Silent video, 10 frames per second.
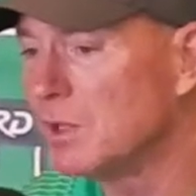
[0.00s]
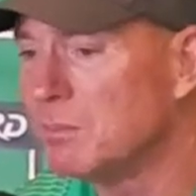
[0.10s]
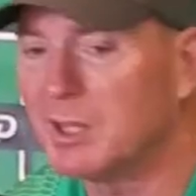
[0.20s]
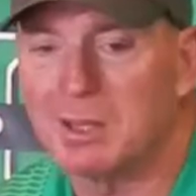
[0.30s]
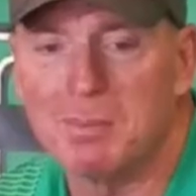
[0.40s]

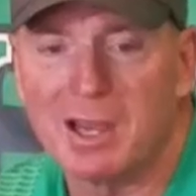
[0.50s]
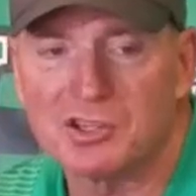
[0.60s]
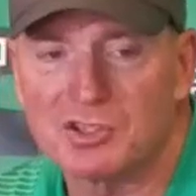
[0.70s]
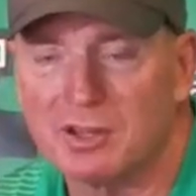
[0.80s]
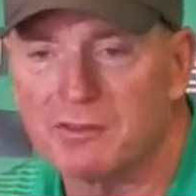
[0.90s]
Mickey
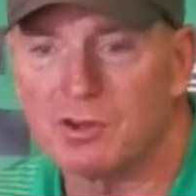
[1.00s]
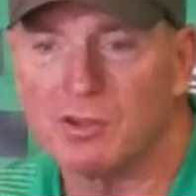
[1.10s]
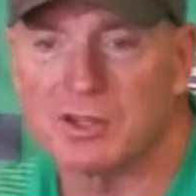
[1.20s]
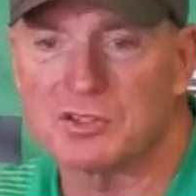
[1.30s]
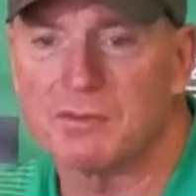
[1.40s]
Bash stuff and
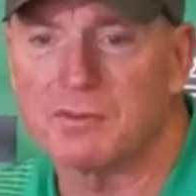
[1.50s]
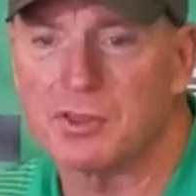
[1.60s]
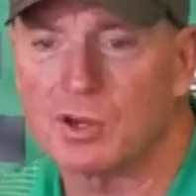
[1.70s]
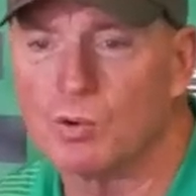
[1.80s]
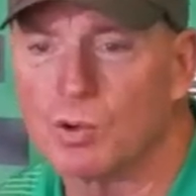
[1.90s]
all that stuff with
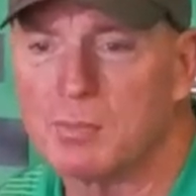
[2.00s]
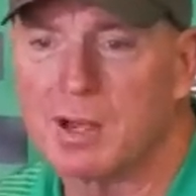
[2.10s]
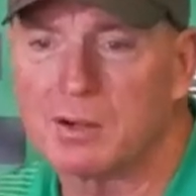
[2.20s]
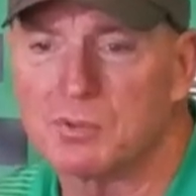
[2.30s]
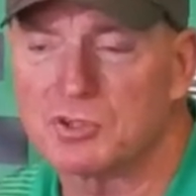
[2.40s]
that
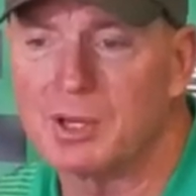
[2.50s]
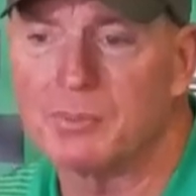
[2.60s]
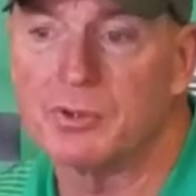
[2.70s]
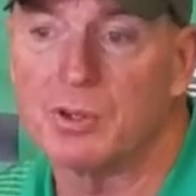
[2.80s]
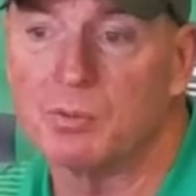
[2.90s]
quarterback was
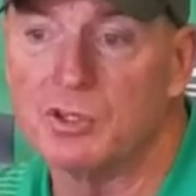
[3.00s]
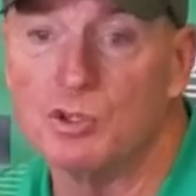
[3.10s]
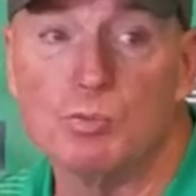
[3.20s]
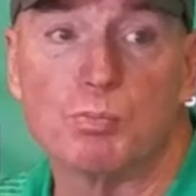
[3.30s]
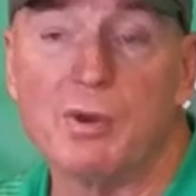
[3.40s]
something that we
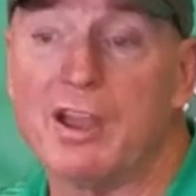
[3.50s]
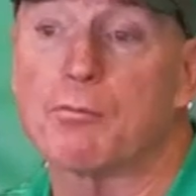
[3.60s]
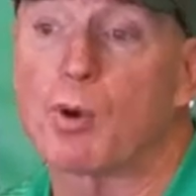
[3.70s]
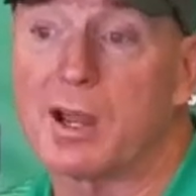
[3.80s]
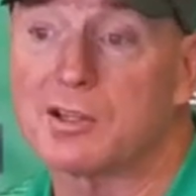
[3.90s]
do have
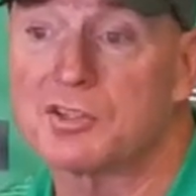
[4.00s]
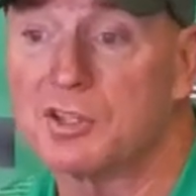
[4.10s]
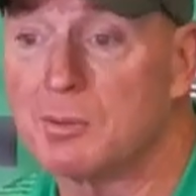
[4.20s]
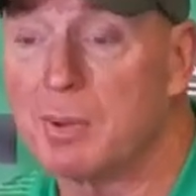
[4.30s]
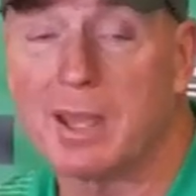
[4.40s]
practiced
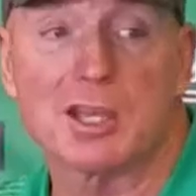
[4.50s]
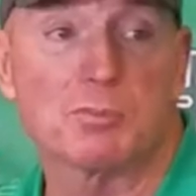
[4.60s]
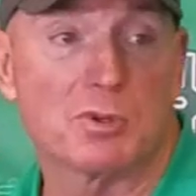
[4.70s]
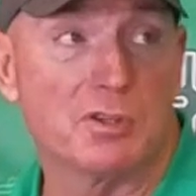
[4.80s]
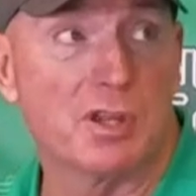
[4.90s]
in the past,
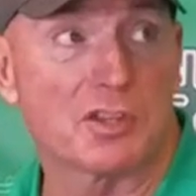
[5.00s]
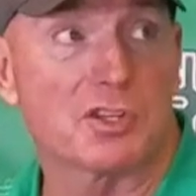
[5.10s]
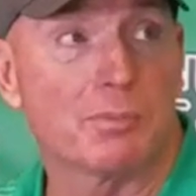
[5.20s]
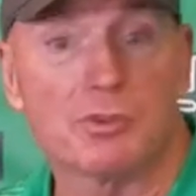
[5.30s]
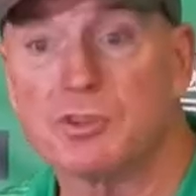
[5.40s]
but not
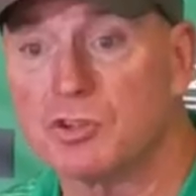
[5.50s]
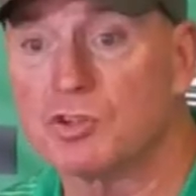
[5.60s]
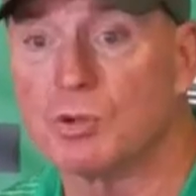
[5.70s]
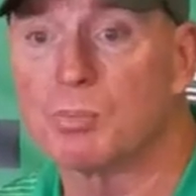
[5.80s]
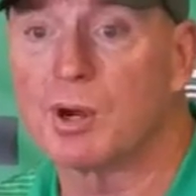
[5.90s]
something that they
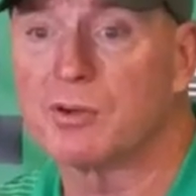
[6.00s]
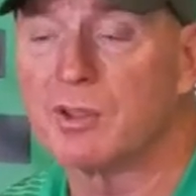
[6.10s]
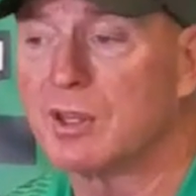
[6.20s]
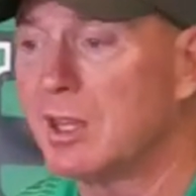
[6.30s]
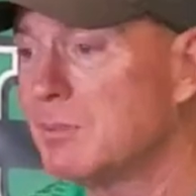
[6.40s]
showed prior to
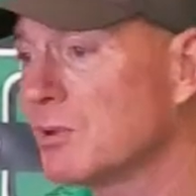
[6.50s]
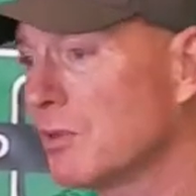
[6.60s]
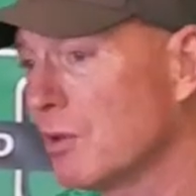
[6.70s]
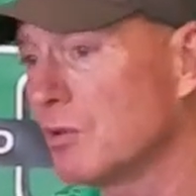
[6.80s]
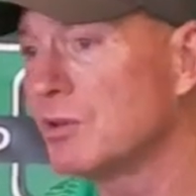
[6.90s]
the game. So I
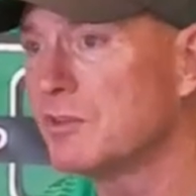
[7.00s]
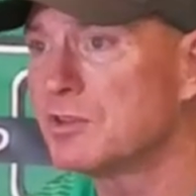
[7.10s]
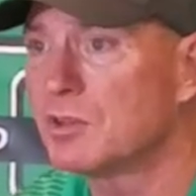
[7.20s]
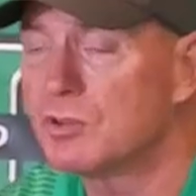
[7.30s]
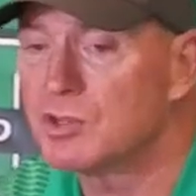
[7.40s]
thought our
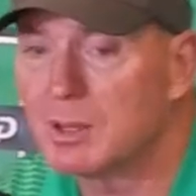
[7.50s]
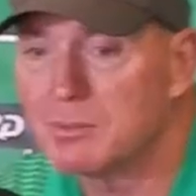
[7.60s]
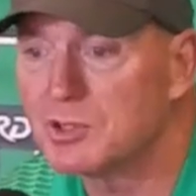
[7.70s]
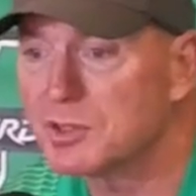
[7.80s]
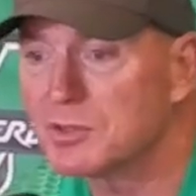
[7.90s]
defense did a good job
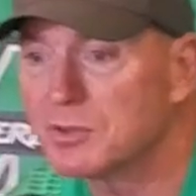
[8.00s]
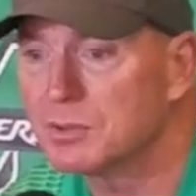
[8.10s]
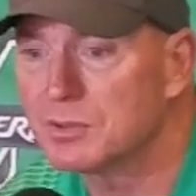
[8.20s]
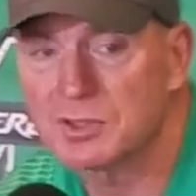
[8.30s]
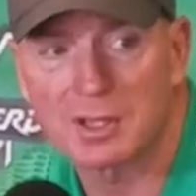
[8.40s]
adjusting to
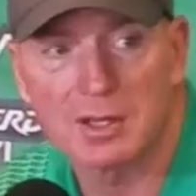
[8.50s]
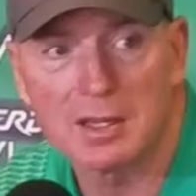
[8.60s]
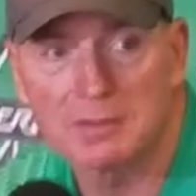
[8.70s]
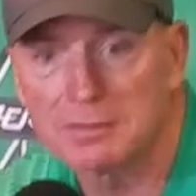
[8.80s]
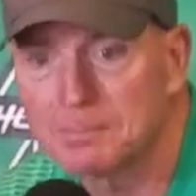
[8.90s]
the second half.